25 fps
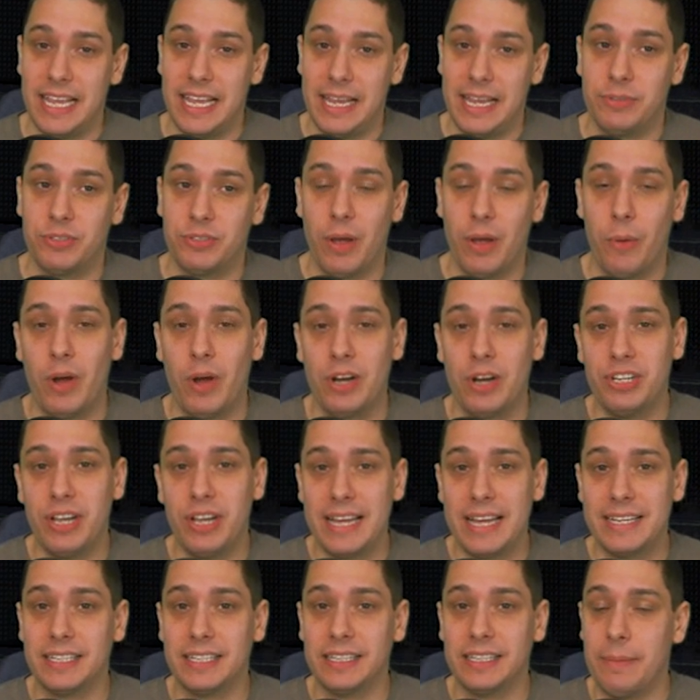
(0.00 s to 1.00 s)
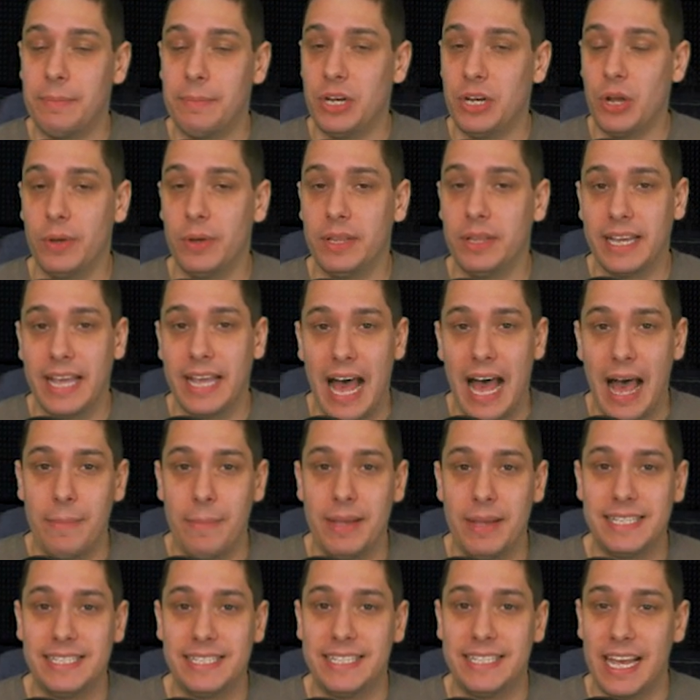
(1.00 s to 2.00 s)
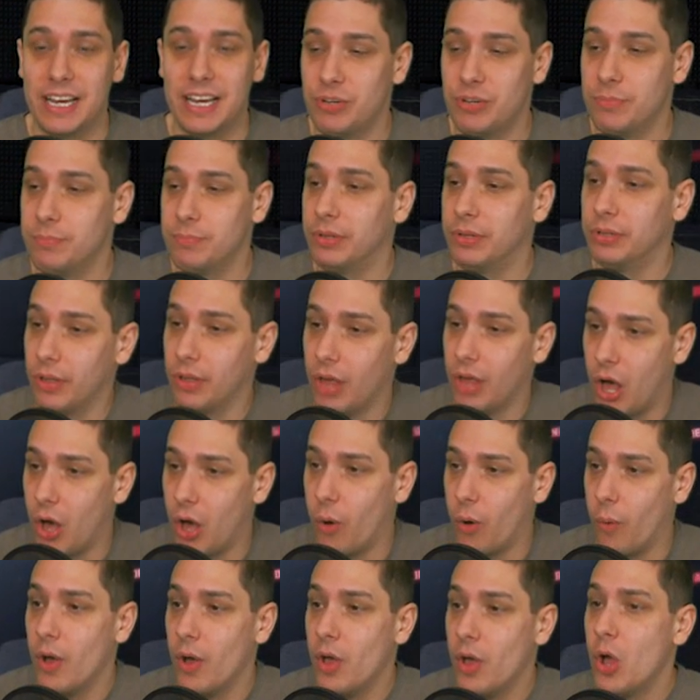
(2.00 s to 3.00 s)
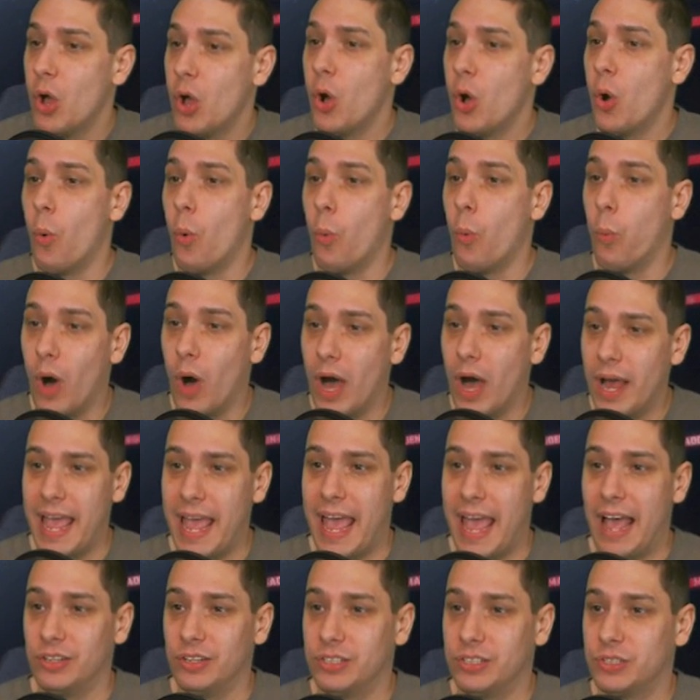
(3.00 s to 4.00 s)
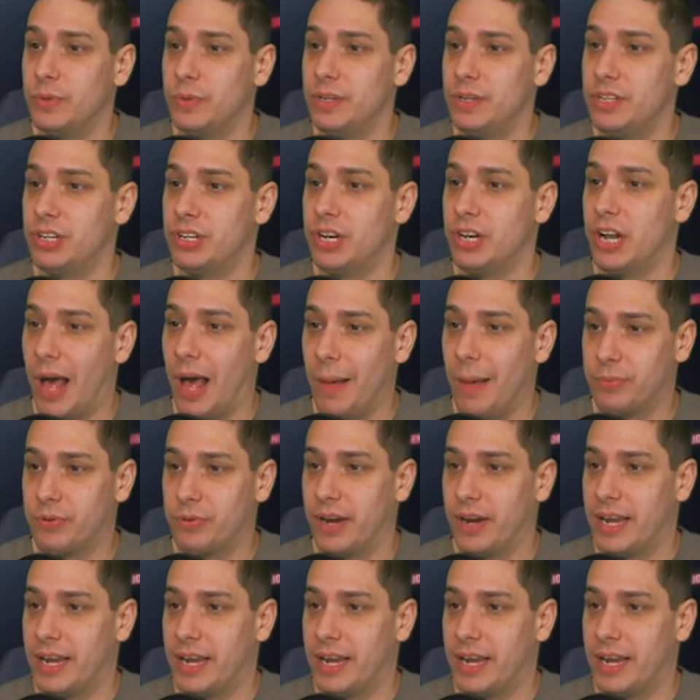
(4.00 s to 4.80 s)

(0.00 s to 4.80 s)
So I want you guys to let me know in the comments section below what else we should upgrade.